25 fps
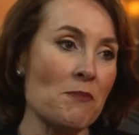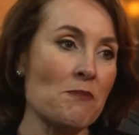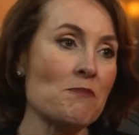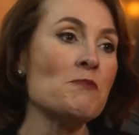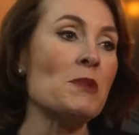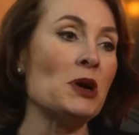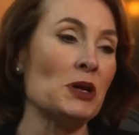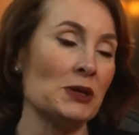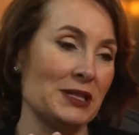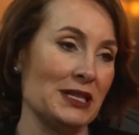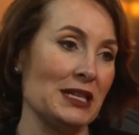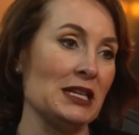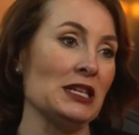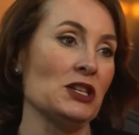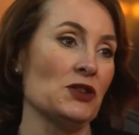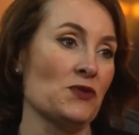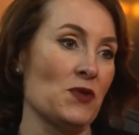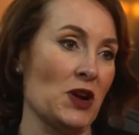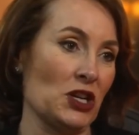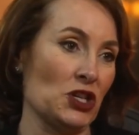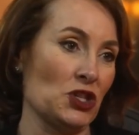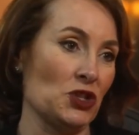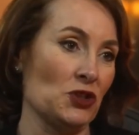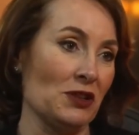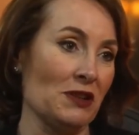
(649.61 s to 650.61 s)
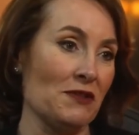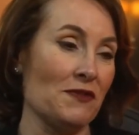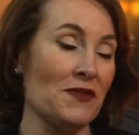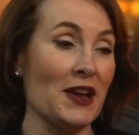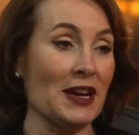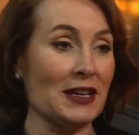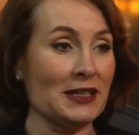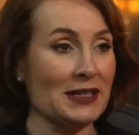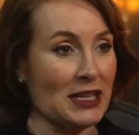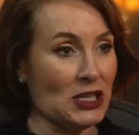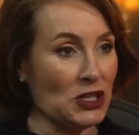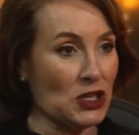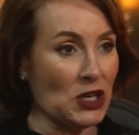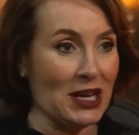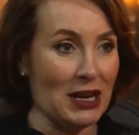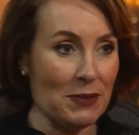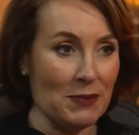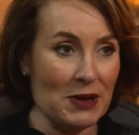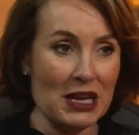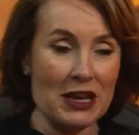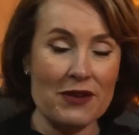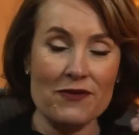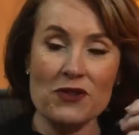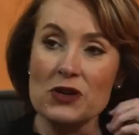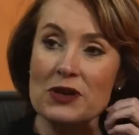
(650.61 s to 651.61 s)
multi-directional effects. So
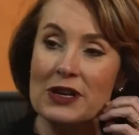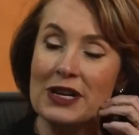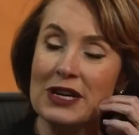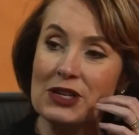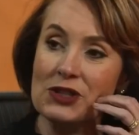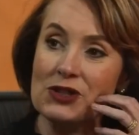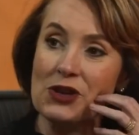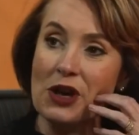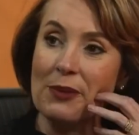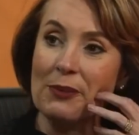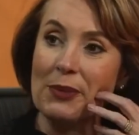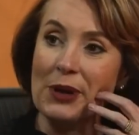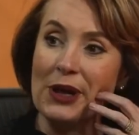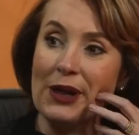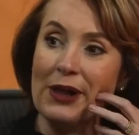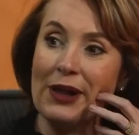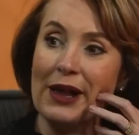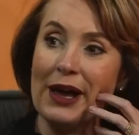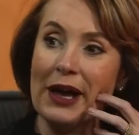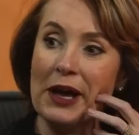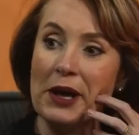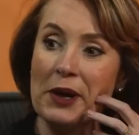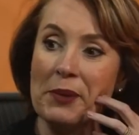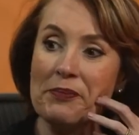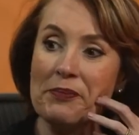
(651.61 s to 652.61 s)
let me give you an example.